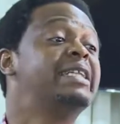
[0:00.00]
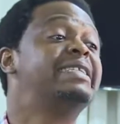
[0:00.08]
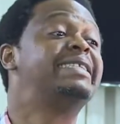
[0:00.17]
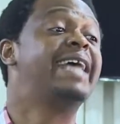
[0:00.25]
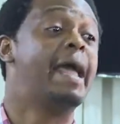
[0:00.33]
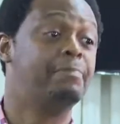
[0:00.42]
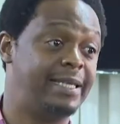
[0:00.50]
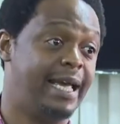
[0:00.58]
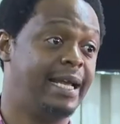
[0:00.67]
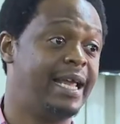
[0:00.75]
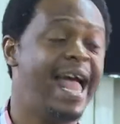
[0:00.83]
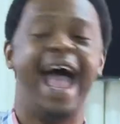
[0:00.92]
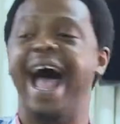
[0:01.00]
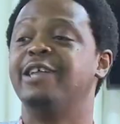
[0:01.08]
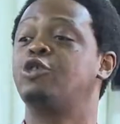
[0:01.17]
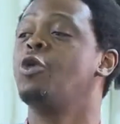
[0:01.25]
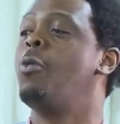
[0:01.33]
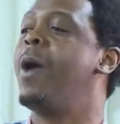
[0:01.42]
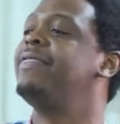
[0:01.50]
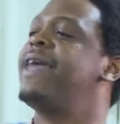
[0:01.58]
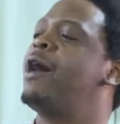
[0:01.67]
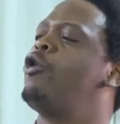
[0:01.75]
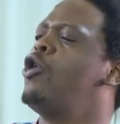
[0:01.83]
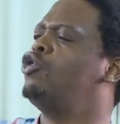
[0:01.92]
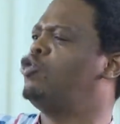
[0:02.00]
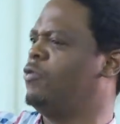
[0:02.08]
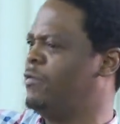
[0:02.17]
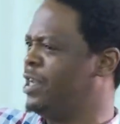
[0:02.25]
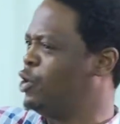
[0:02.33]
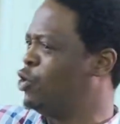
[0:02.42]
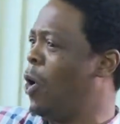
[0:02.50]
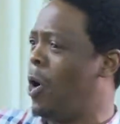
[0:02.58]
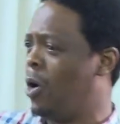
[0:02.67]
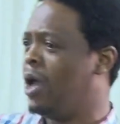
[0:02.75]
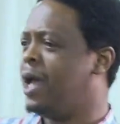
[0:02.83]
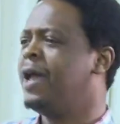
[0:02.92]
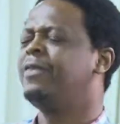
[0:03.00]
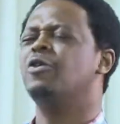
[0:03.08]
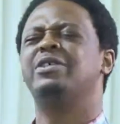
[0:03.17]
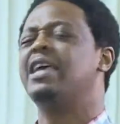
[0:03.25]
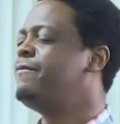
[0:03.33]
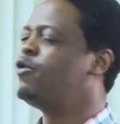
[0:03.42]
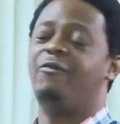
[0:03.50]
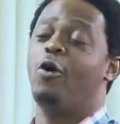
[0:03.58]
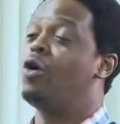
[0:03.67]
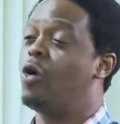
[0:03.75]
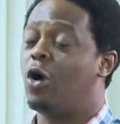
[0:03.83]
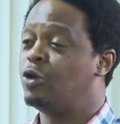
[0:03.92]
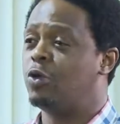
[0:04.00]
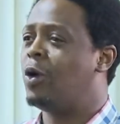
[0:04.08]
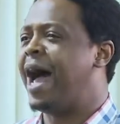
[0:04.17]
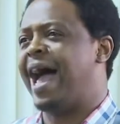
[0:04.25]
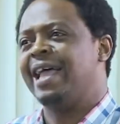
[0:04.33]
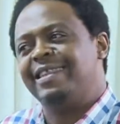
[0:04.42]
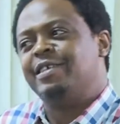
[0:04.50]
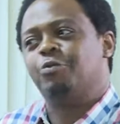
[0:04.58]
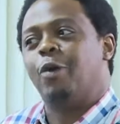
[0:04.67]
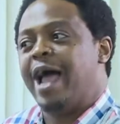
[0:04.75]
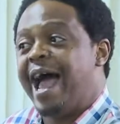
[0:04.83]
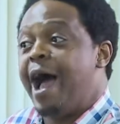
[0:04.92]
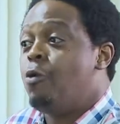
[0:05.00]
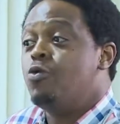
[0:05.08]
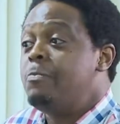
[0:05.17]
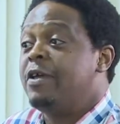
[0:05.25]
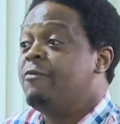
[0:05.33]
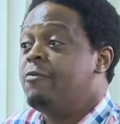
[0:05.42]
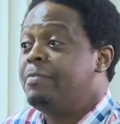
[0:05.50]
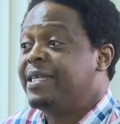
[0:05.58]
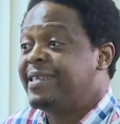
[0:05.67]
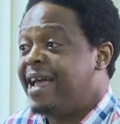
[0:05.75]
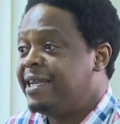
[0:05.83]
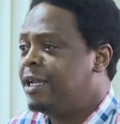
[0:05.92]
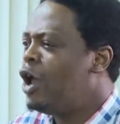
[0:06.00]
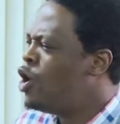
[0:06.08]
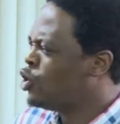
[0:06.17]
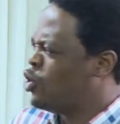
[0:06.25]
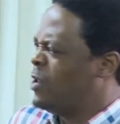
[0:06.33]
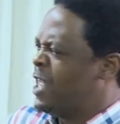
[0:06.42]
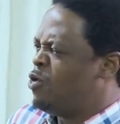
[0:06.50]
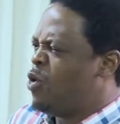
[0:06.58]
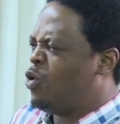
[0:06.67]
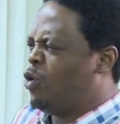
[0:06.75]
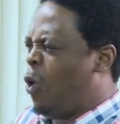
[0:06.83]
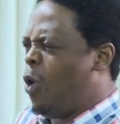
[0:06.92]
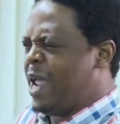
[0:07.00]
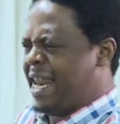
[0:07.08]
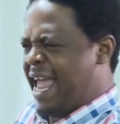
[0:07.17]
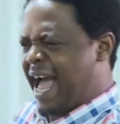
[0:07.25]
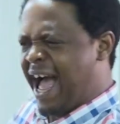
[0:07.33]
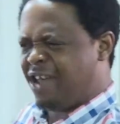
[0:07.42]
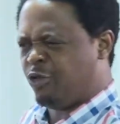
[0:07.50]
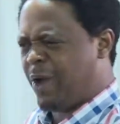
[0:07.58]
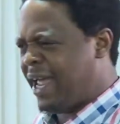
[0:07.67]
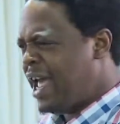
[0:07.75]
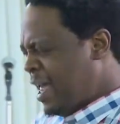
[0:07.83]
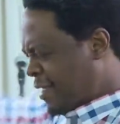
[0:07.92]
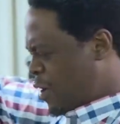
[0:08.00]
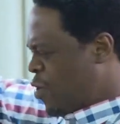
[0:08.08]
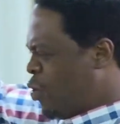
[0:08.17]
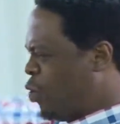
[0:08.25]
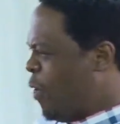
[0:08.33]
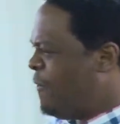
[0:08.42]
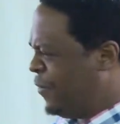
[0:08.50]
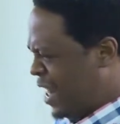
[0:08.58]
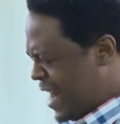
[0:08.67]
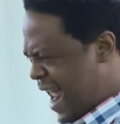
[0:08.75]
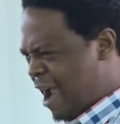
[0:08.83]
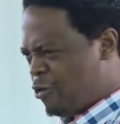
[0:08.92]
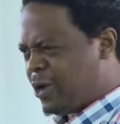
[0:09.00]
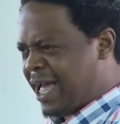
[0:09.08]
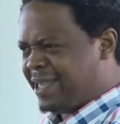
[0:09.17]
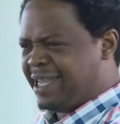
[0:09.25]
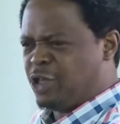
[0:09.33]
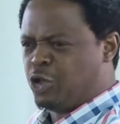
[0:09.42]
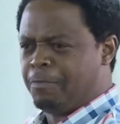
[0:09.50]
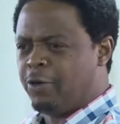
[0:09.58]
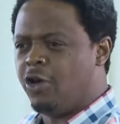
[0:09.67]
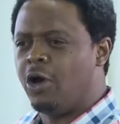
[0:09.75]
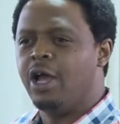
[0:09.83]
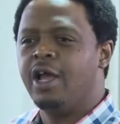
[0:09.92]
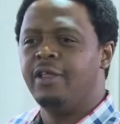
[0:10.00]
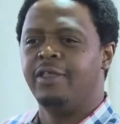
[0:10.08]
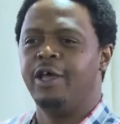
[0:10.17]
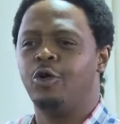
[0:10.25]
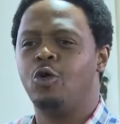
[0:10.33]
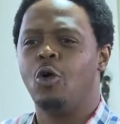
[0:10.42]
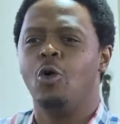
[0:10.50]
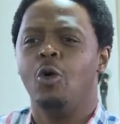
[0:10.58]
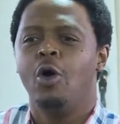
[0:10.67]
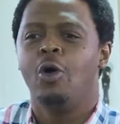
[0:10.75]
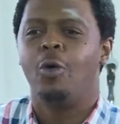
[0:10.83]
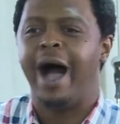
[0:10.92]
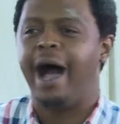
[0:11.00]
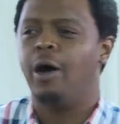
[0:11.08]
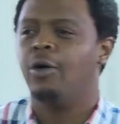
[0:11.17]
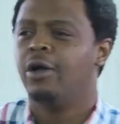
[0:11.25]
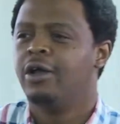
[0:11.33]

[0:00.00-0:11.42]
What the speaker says: Tempted. And so when they are going to restore, they'll say, if not for God, this is where I won't be even be standing. So they don't go in a harsh way. They don't go feeling arrogant and superior. They go how?